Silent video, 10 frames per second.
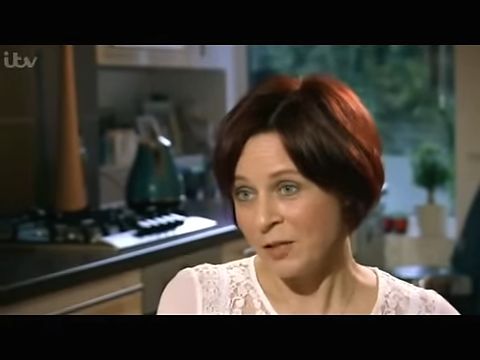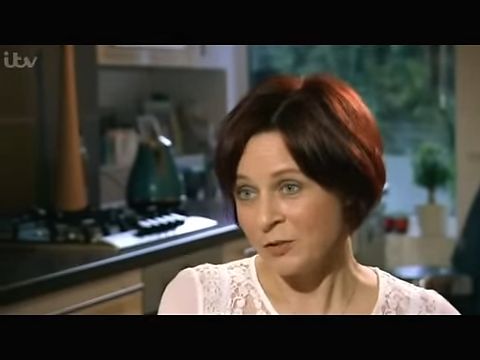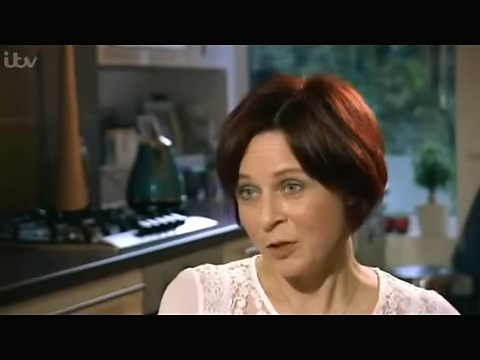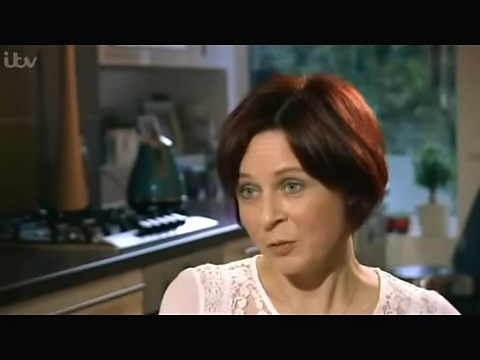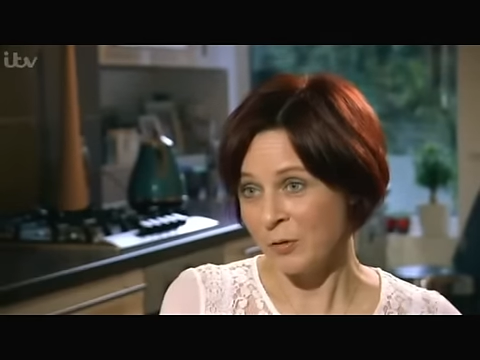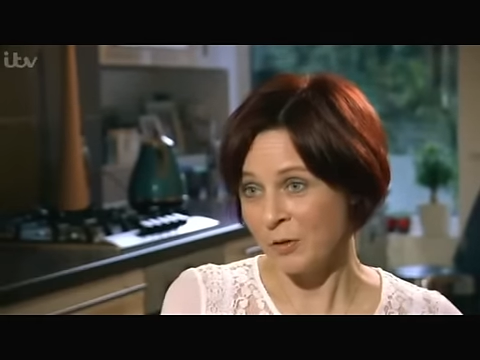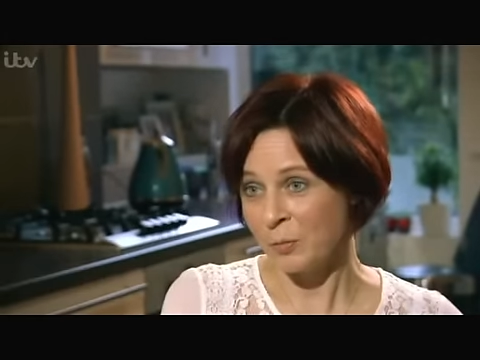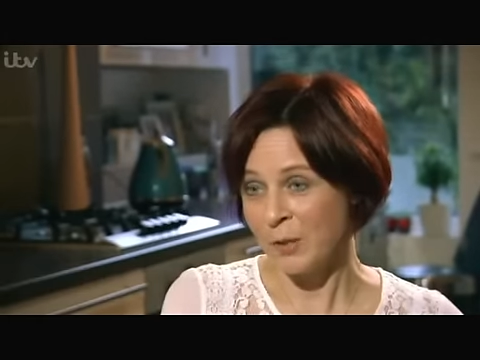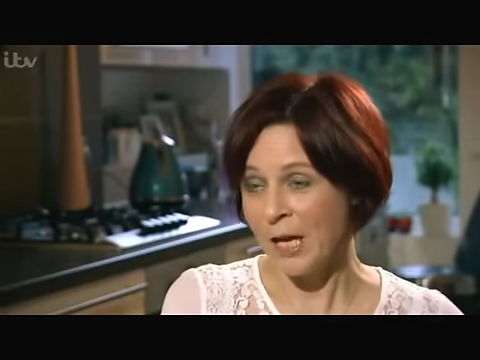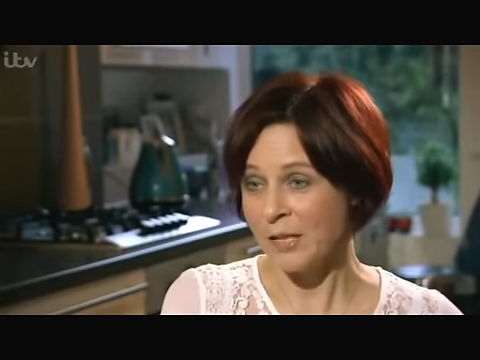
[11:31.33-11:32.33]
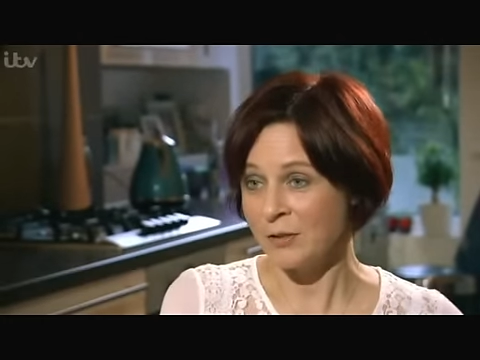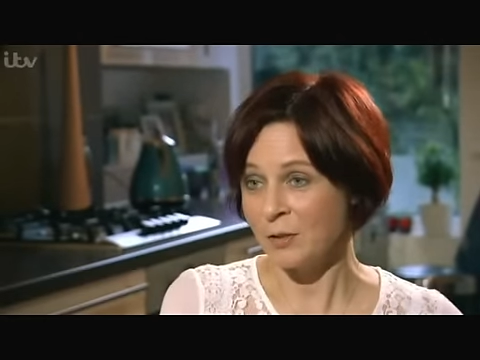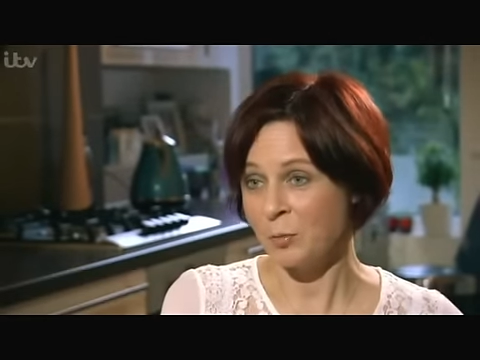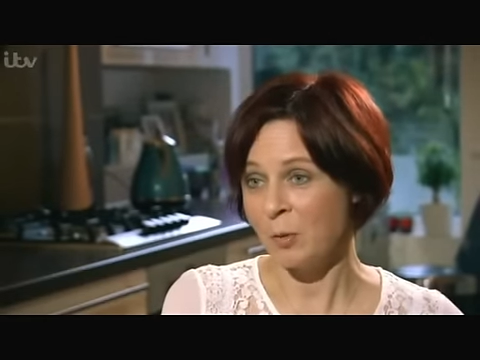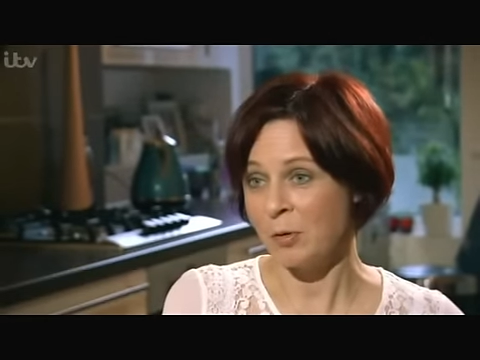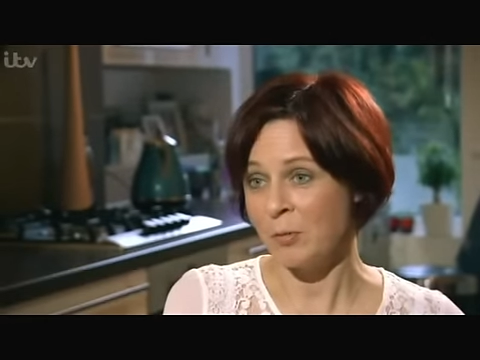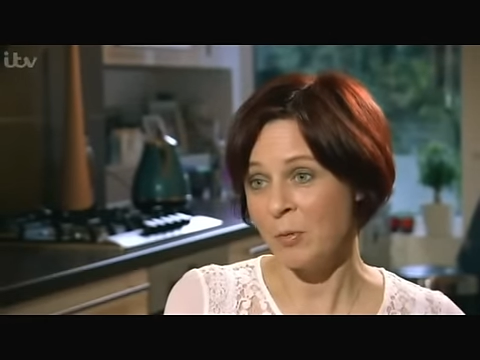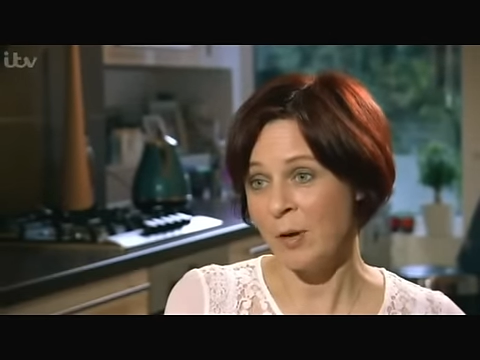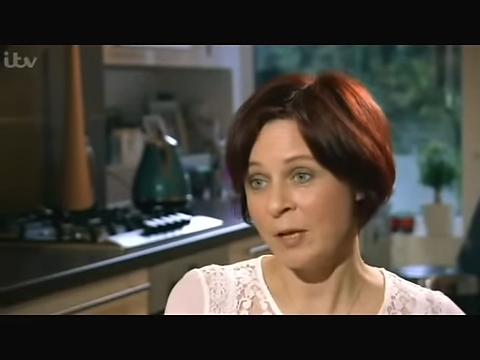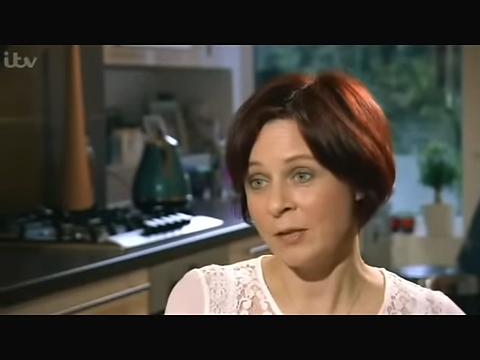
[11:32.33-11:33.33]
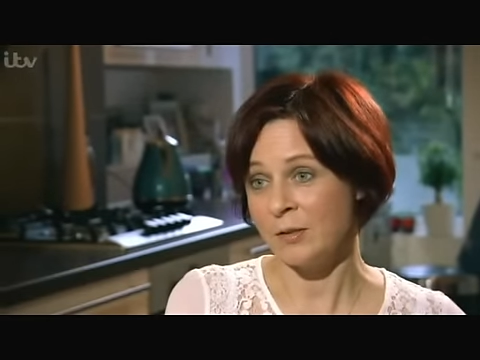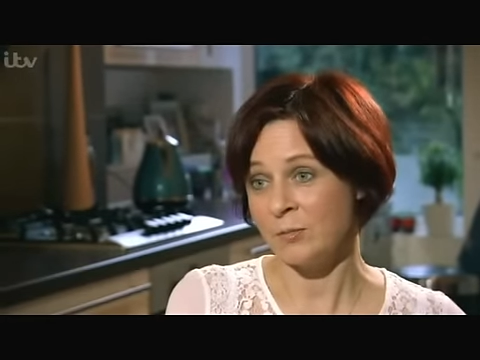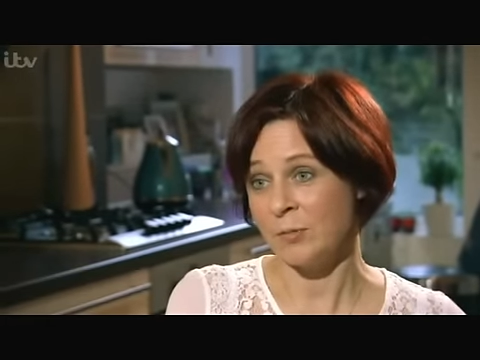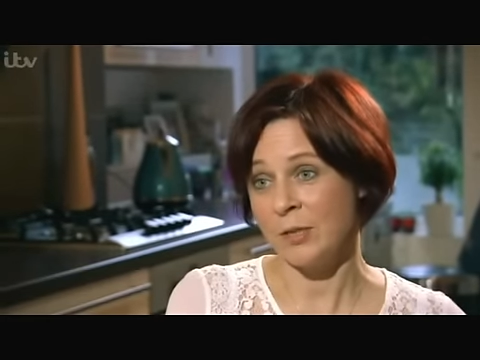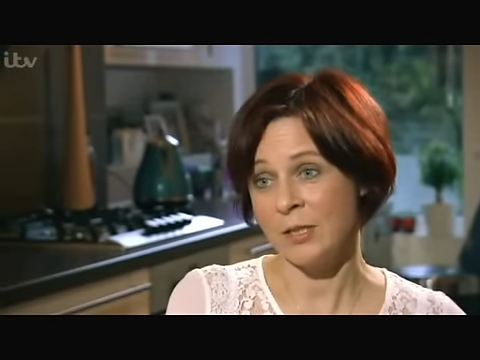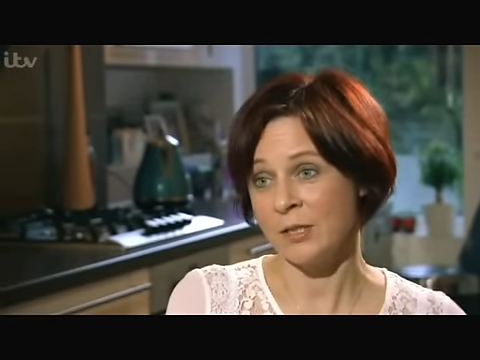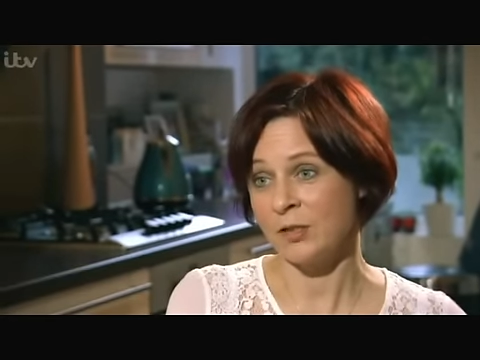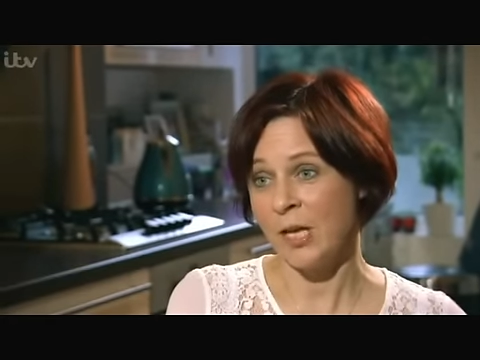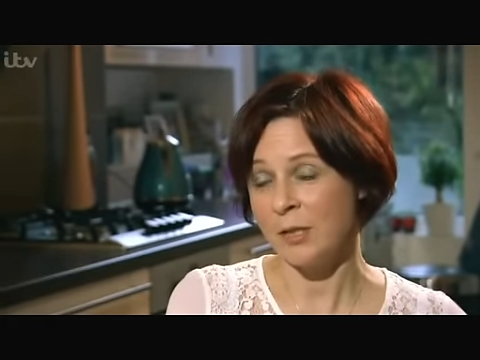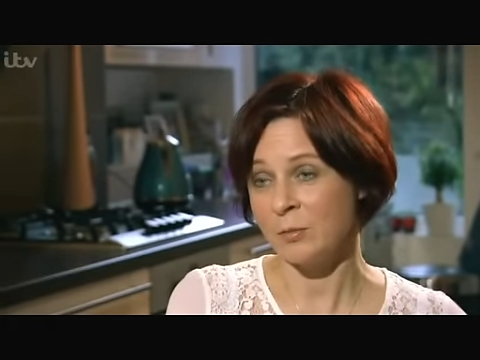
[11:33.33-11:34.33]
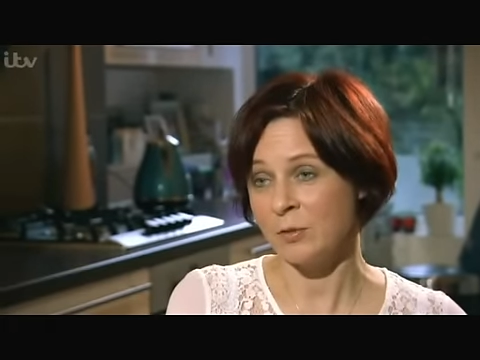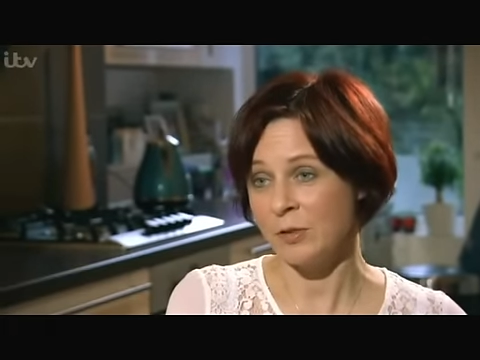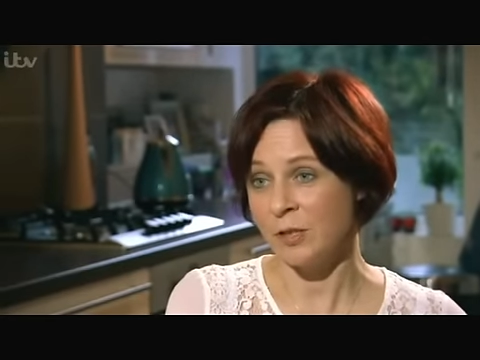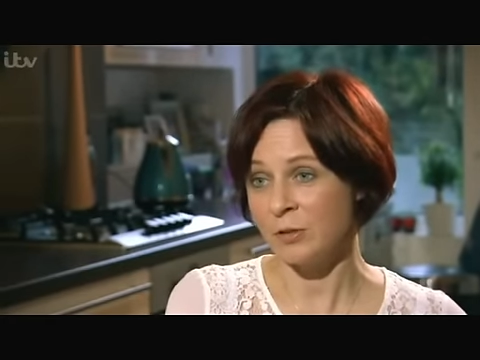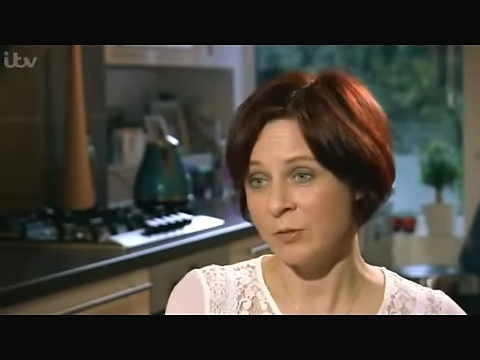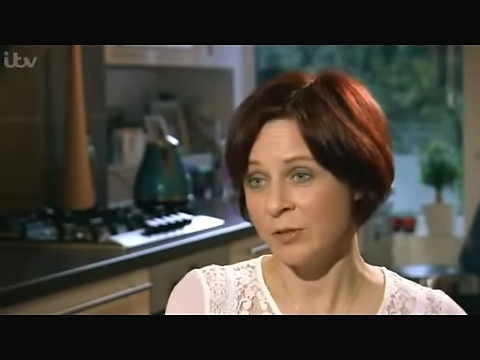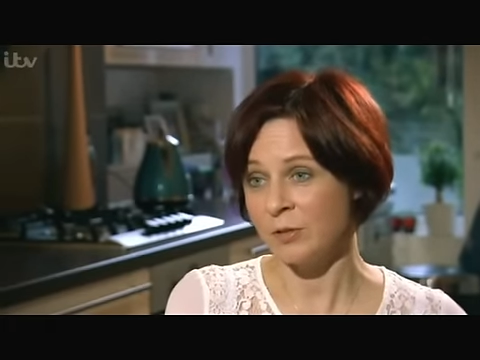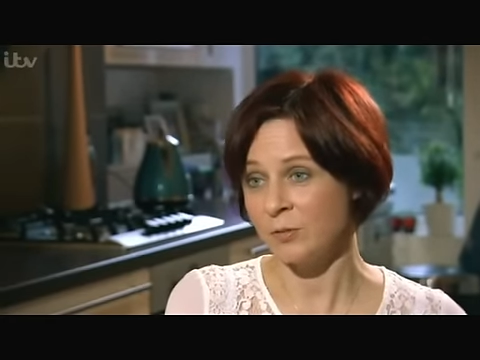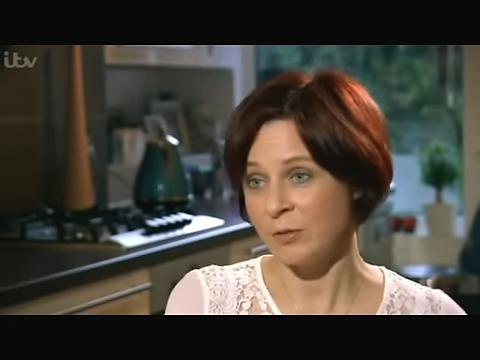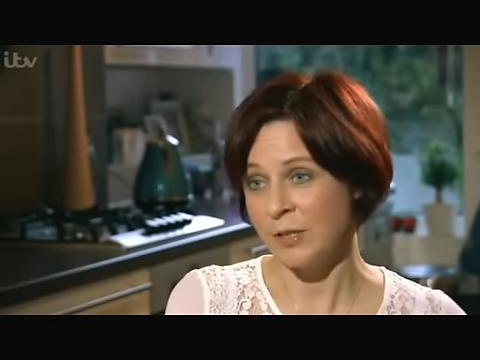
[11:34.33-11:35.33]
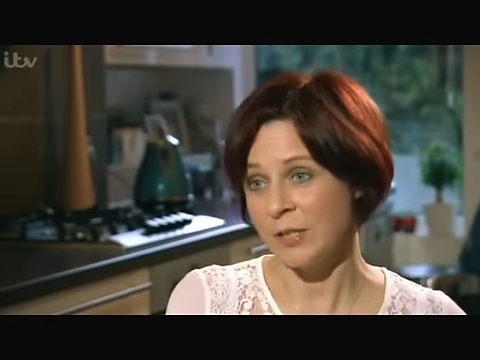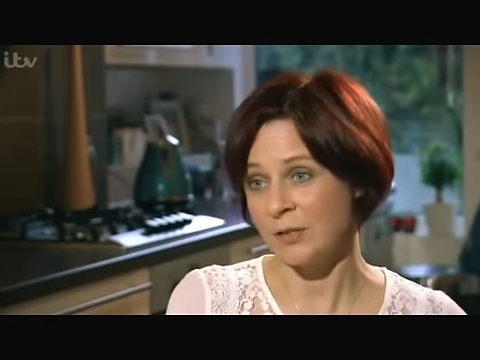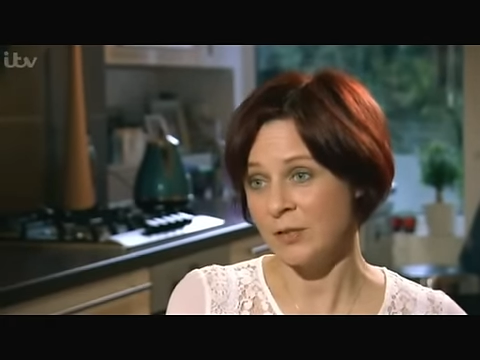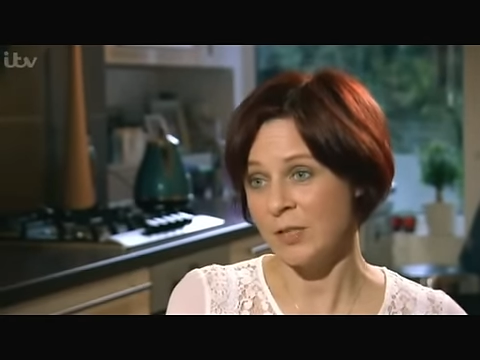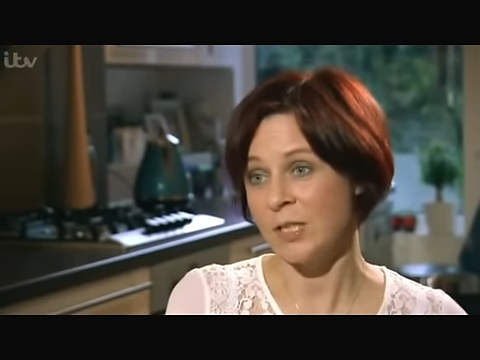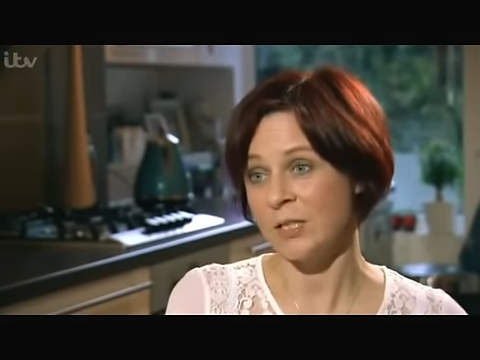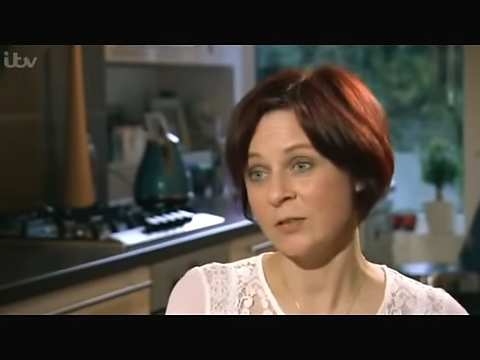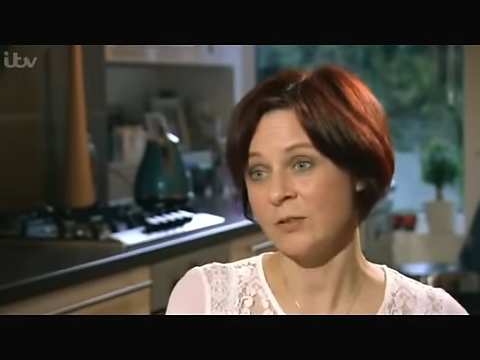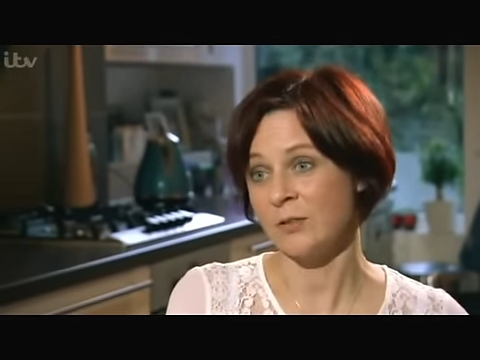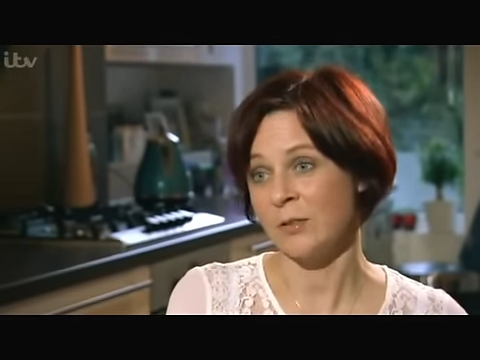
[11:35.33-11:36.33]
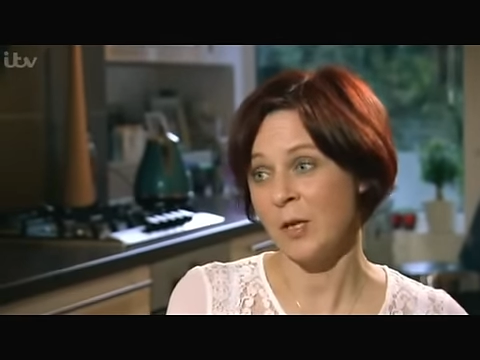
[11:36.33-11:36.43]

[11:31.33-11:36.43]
So they've been hiding this problem away, really ashamed and guilt-ridden for years and years,